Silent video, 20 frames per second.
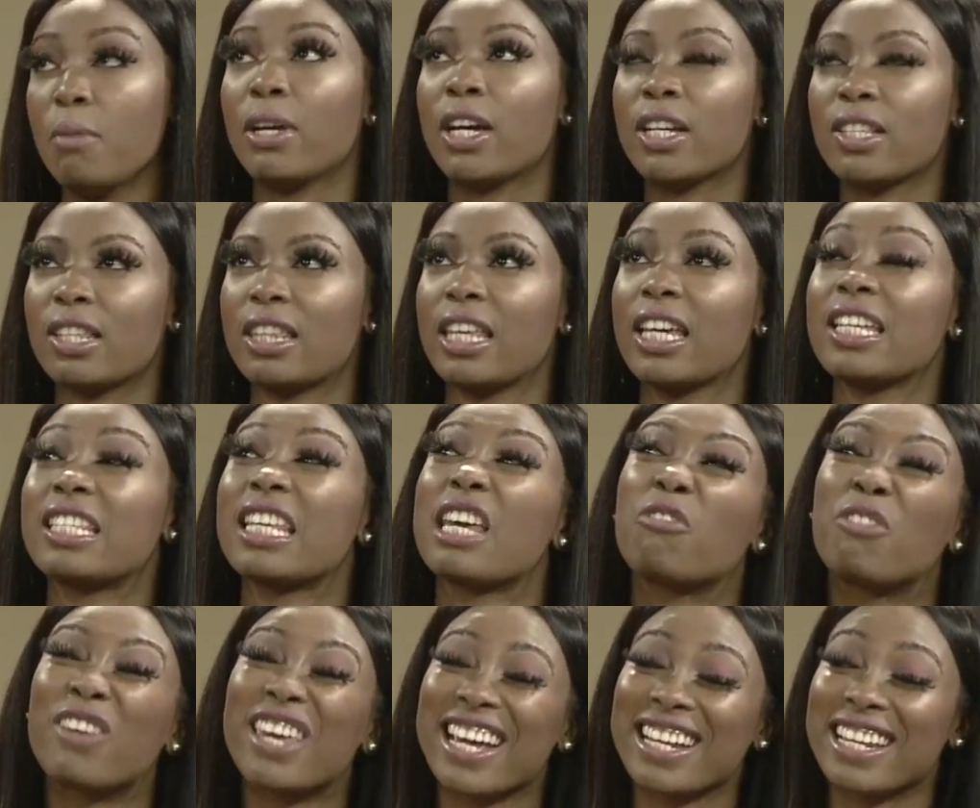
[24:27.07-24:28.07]
Because the thing is,
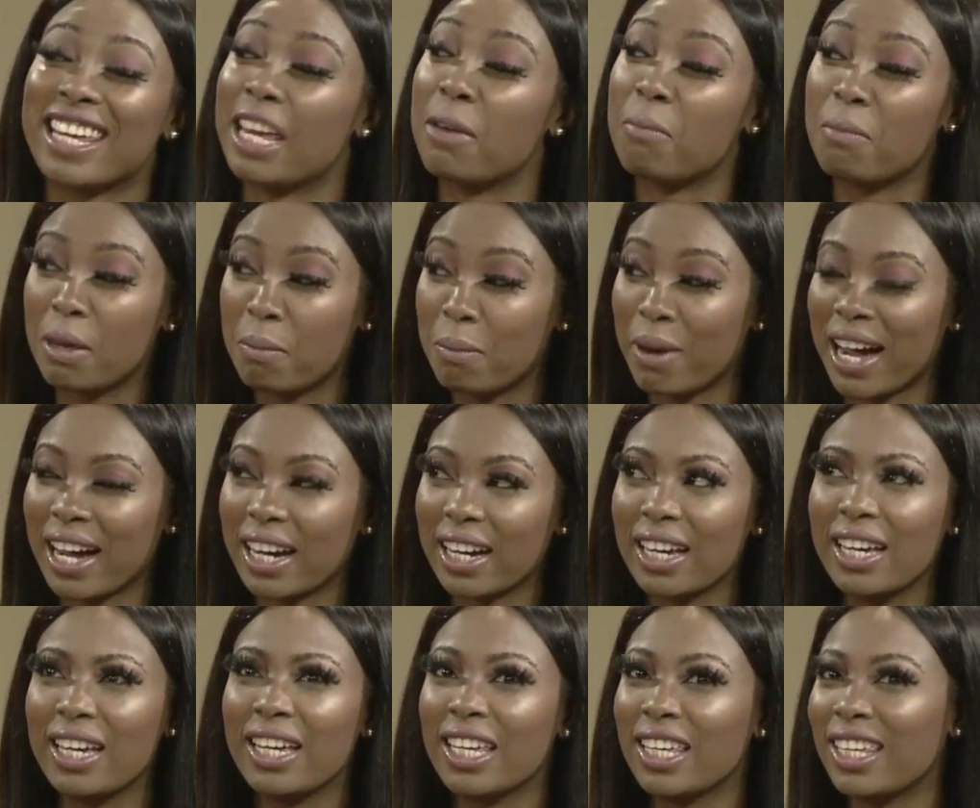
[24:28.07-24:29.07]
if he had hit me
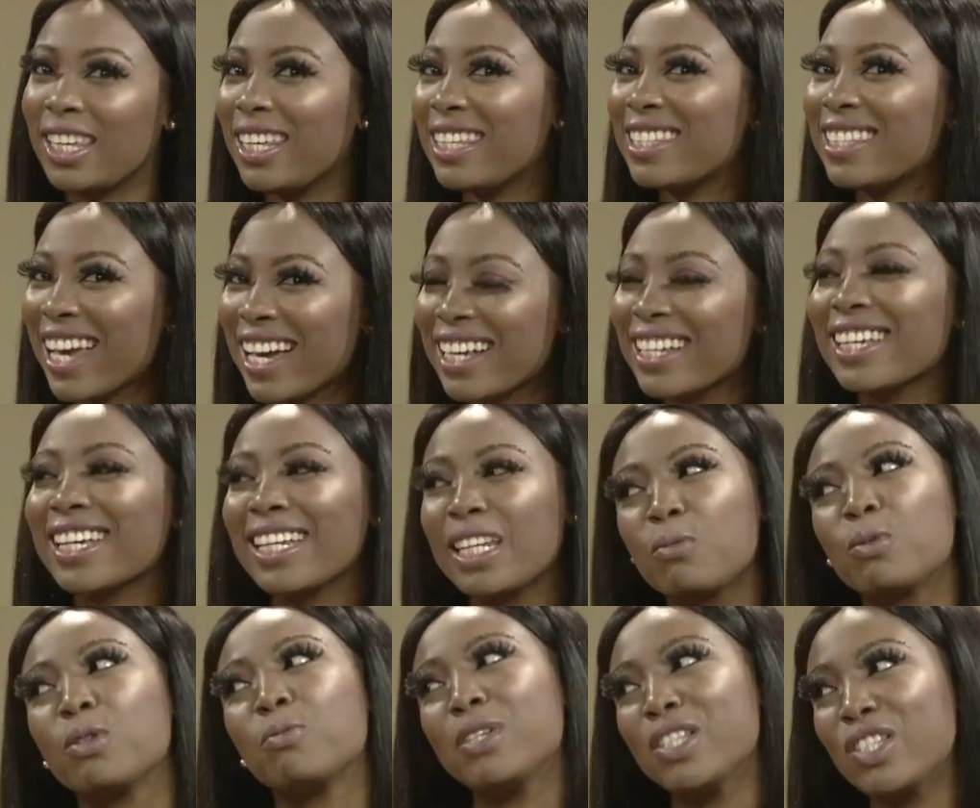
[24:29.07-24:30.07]
back, he
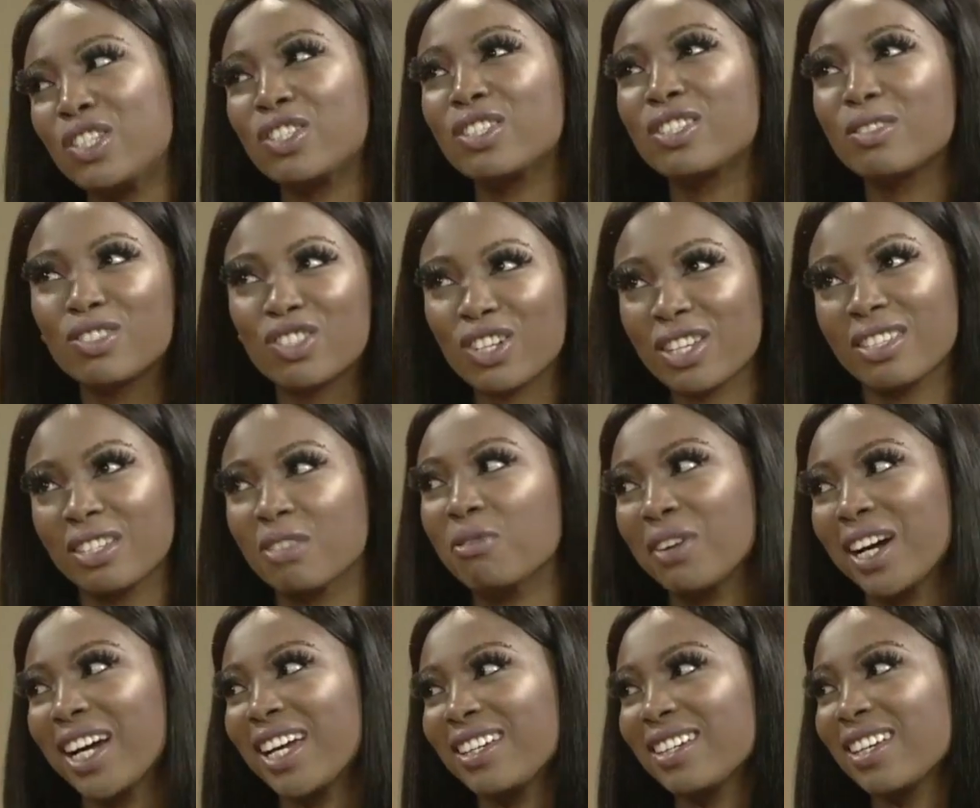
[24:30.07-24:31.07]
technically would be
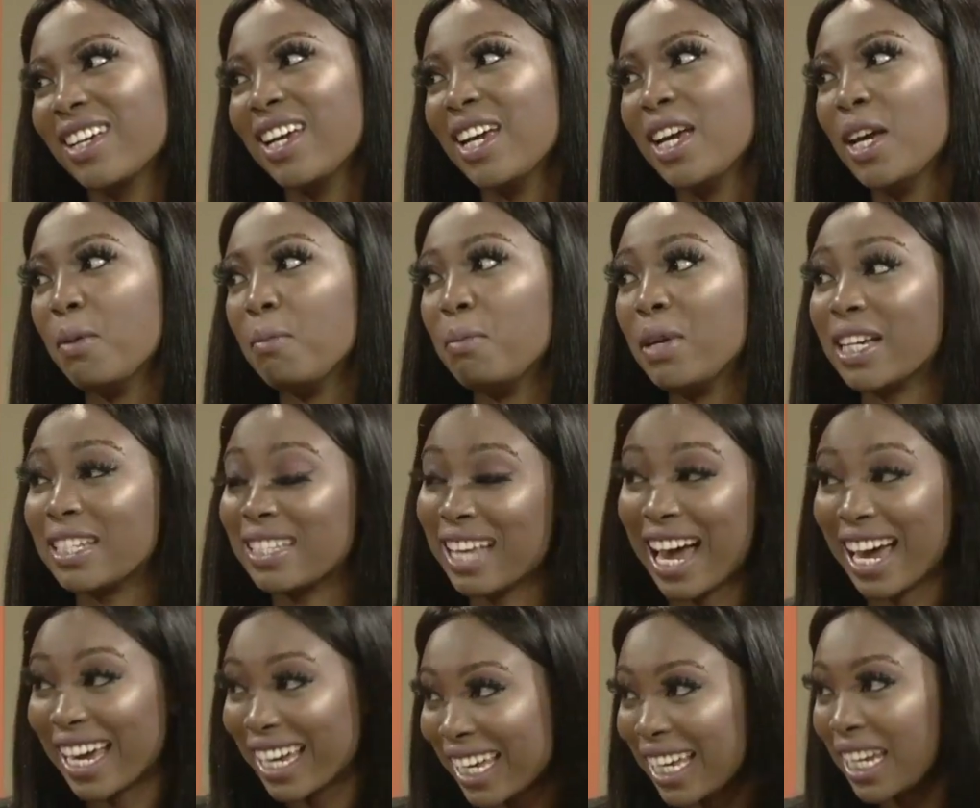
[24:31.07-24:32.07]
justified because
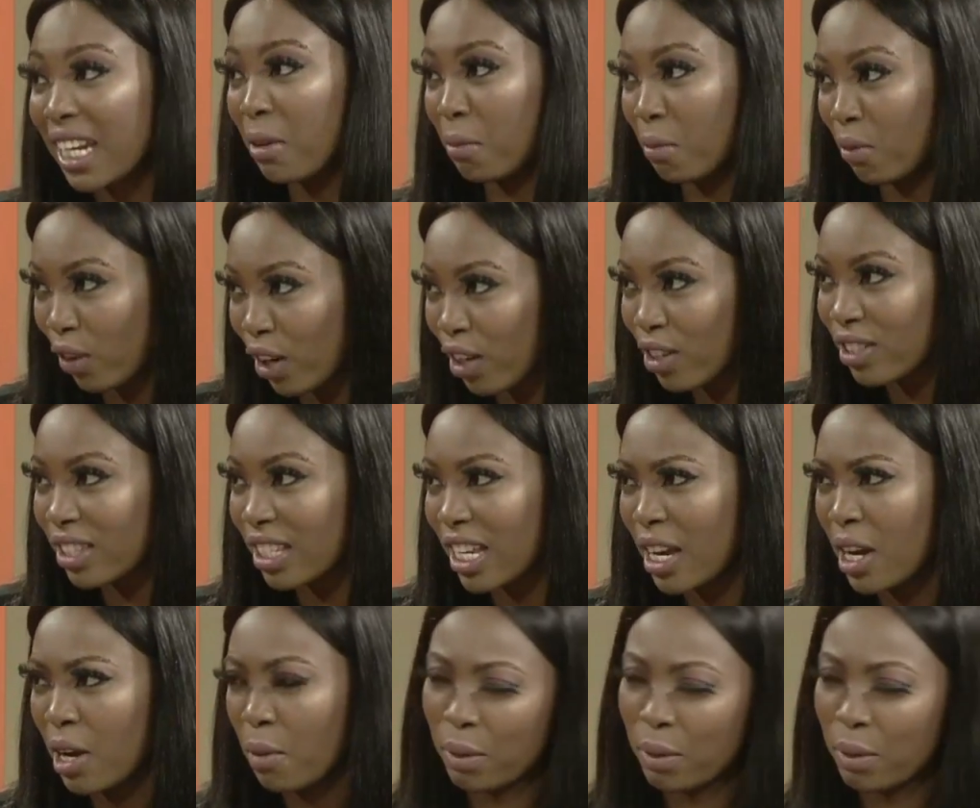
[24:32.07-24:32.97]
I hit him first.